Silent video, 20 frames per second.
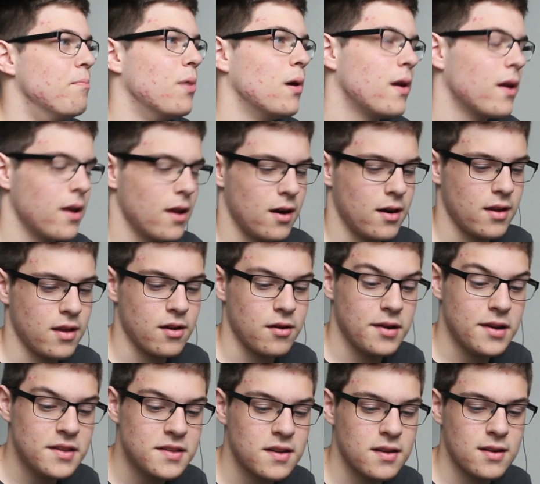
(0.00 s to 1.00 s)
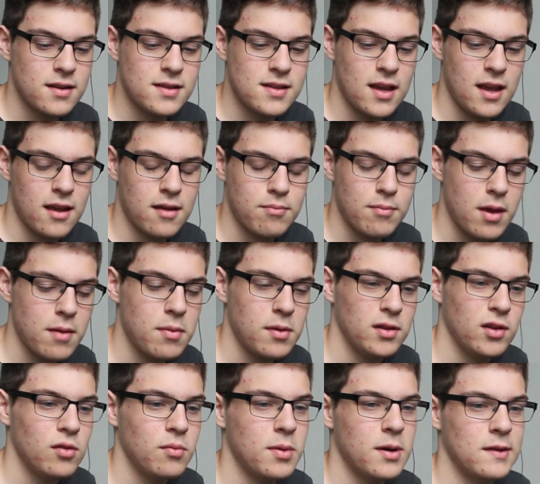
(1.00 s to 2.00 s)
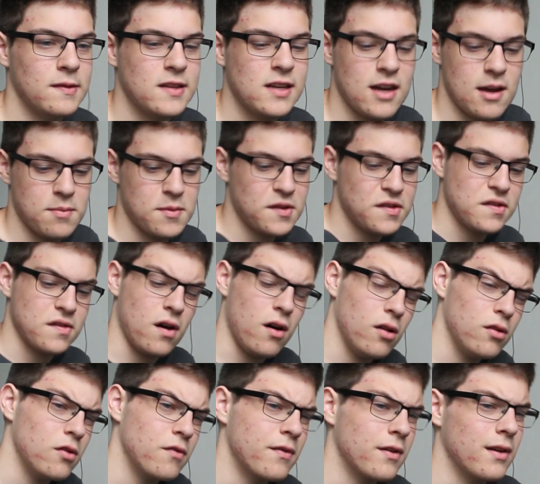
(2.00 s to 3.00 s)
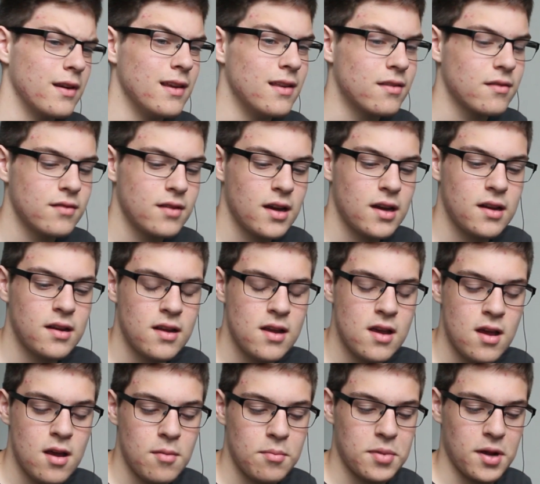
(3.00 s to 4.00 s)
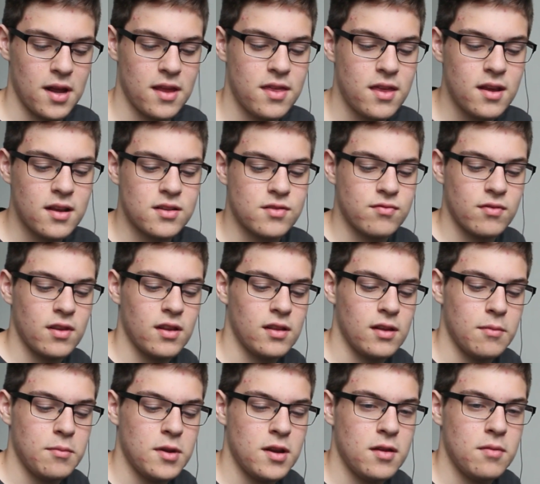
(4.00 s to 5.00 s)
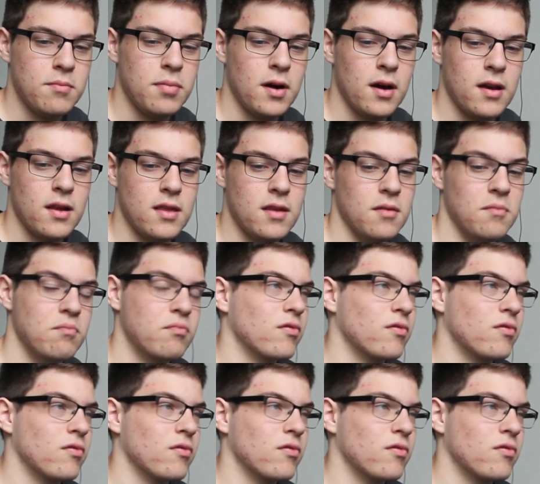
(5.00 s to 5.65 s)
Putting it on here is going to take maybe a little bit of time. This is all over Ethernet, but I think it's really limited by the